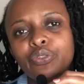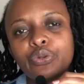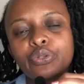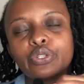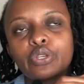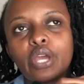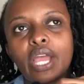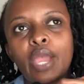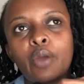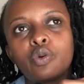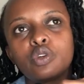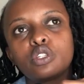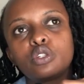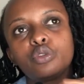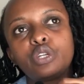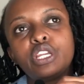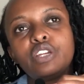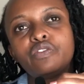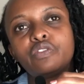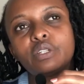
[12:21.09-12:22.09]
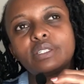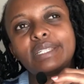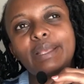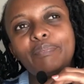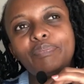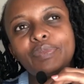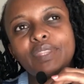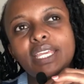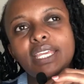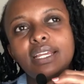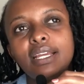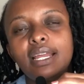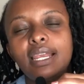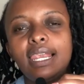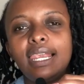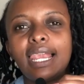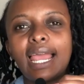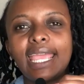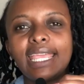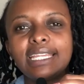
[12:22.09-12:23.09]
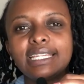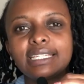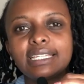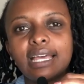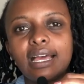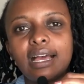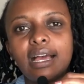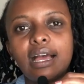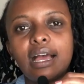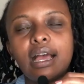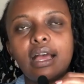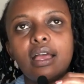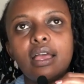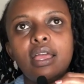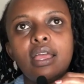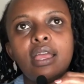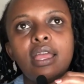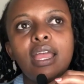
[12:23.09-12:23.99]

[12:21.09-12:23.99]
because I was looking for something lighter,